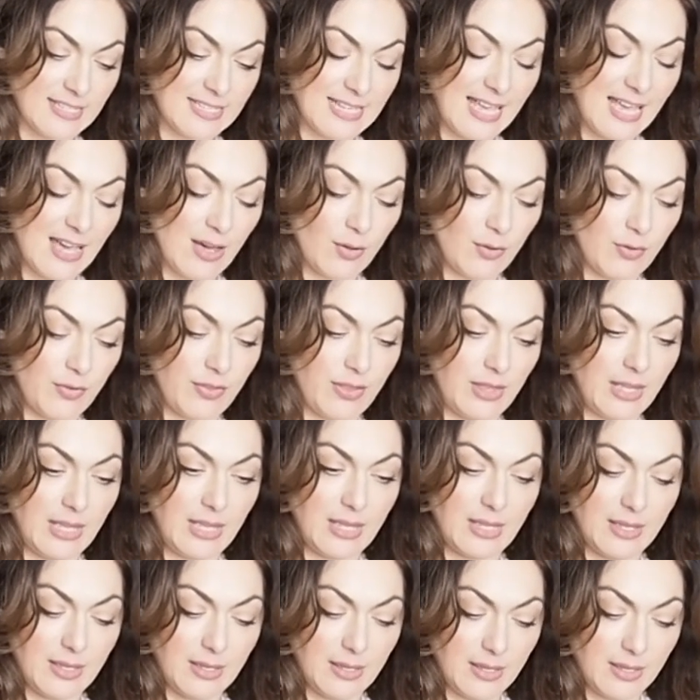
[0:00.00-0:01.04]
healthy
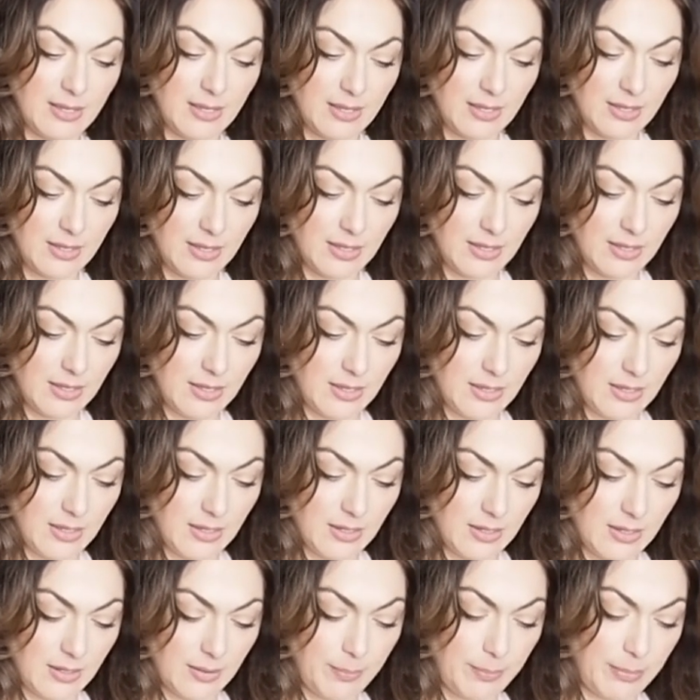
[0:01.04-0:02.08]

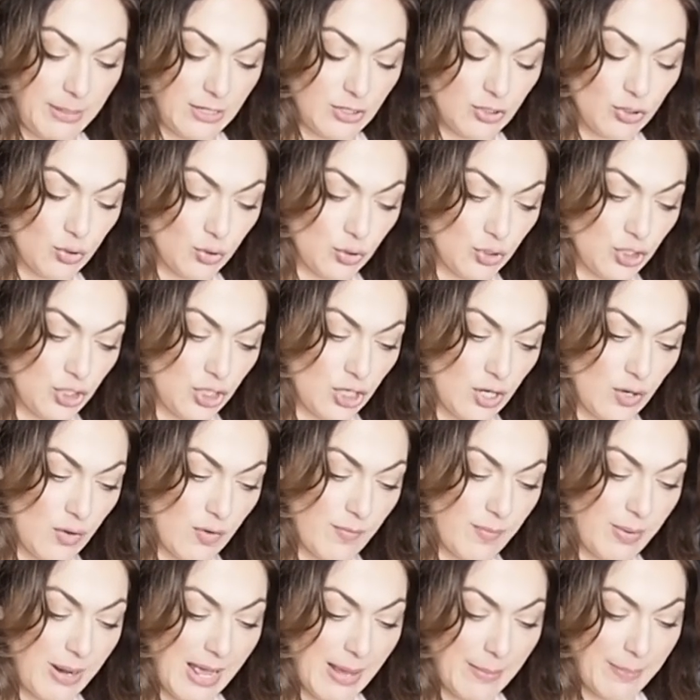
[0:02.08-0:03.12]
pinch or 2 of
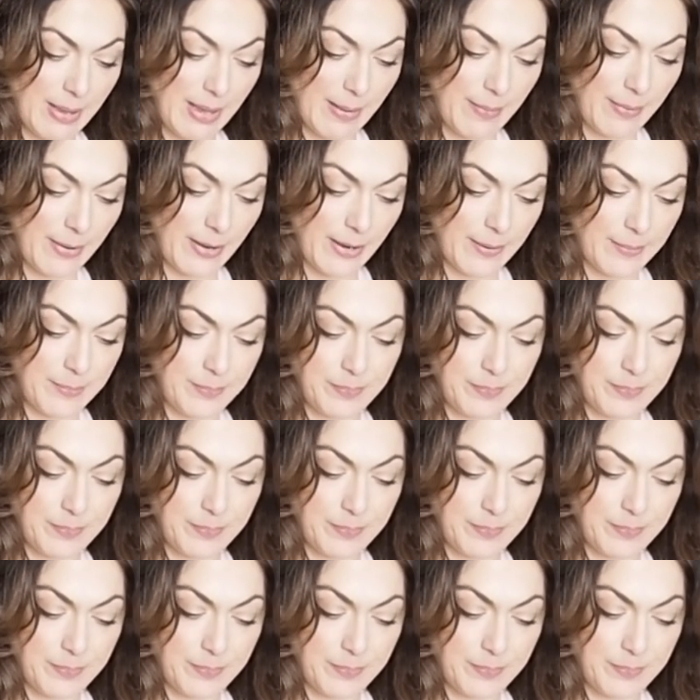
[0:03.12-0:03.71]
black pepper.